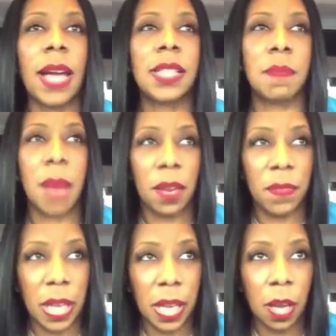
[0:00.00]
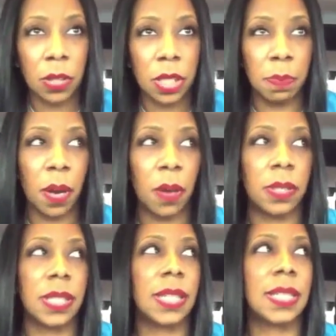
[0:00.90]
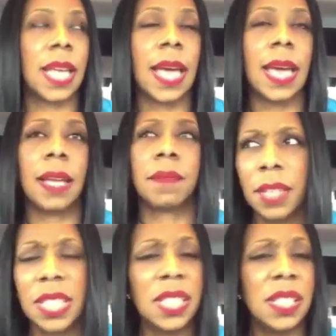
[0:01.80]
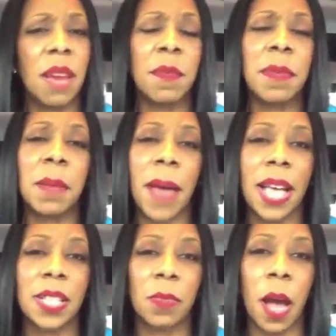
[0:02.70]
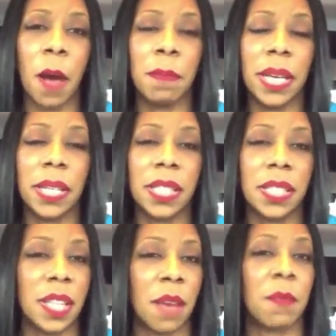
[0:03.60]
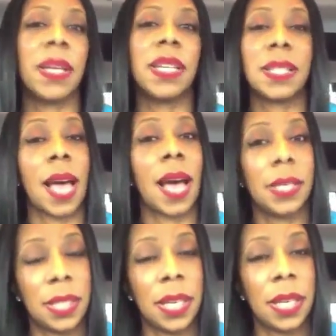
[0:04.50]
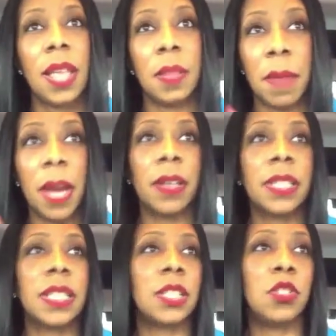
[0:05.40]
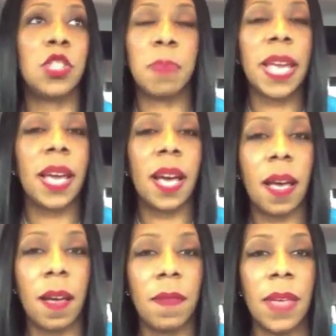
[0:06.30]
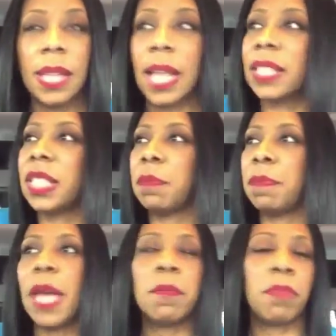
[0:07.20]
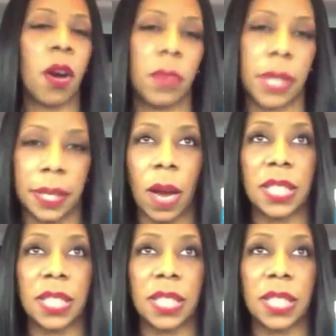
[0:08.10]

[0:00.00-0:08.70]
She made a video she posted saying she's never been a pass around bitch. She's never been a side chick. The marriage that you speak of, that shit been broken.